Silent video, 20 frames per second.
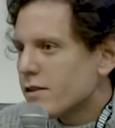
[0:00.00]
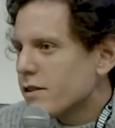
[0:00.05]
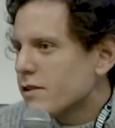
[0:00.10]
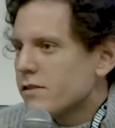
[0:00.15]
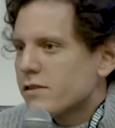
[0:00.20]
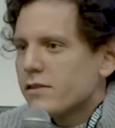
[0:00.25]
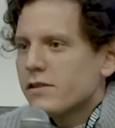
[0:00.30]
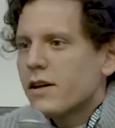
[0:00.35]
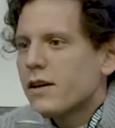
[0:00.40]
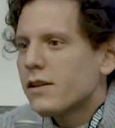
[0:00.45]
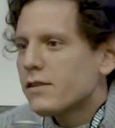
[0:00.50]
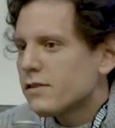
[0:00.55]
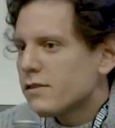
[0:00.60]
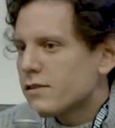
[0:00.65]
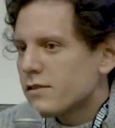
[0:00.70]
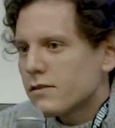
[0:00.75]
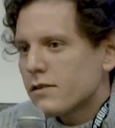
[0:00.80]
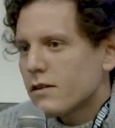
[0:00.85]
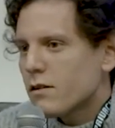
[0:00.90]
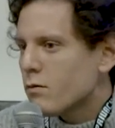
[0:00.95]
It's
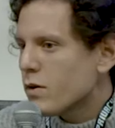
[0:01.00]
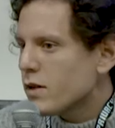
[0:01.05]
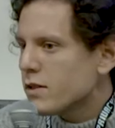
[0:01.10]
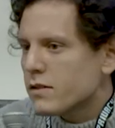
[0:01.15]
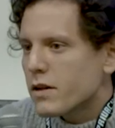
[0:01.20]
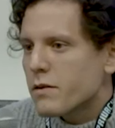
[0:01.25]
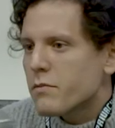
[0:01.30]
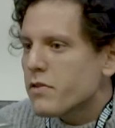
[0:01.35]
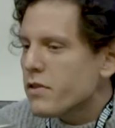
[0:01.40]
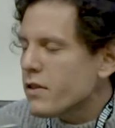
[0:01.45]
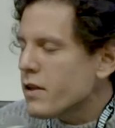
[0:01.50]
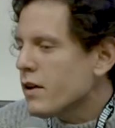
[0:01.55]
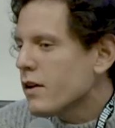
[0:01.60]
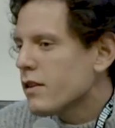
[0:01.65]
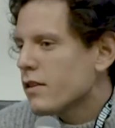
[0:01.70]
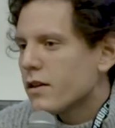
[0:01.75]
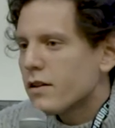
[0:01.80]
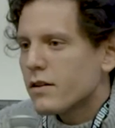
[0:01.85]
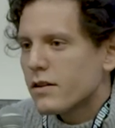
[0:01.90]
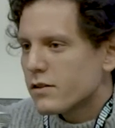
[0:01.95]
just a one-time thing,
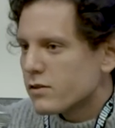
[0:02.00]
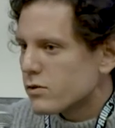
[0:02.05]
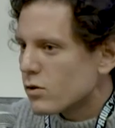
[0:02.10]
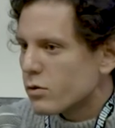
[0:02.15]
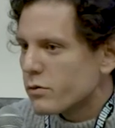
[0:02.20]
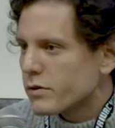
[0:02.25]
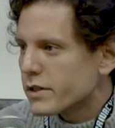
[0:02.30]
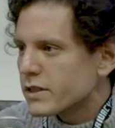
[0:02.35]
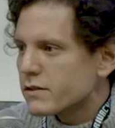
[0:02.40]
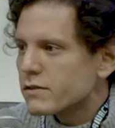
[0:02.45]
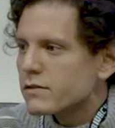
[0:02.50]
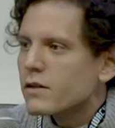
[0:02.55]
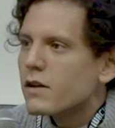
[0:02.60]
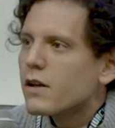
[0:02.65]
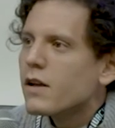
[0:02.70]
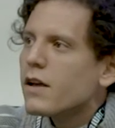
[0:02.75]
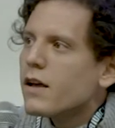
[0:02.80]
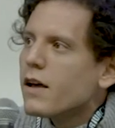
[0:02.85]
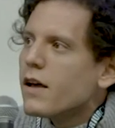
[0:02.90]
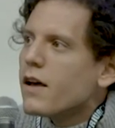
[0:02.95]
and then it's over.
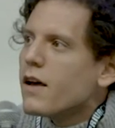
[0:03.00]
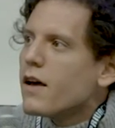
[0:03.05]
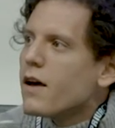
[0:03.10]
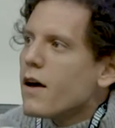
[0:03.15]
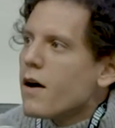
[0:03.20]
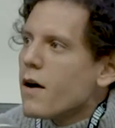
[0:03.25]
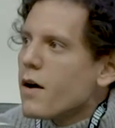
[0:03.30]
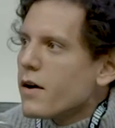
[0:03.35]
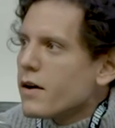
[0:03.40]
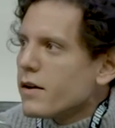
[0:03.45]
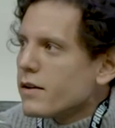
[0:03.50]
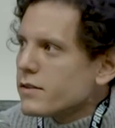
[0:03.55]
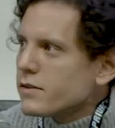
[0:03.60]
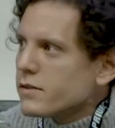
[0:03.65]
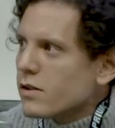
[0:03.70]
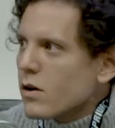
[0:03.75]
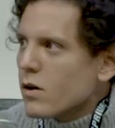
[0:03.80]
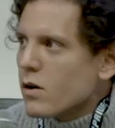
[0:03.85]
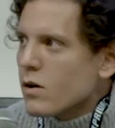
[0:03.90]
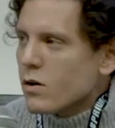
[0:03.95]

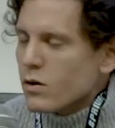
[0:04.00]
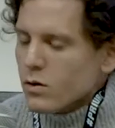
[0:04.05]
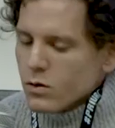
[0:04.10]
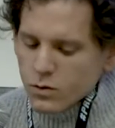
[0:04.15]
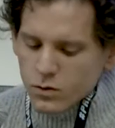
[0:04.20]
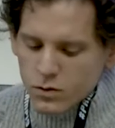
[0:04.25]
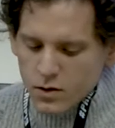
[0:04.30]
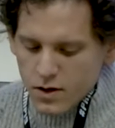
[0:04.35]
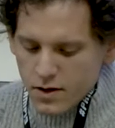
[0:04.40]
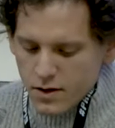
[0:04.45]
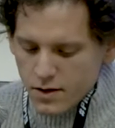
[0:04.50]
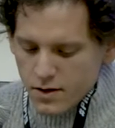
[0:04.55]
So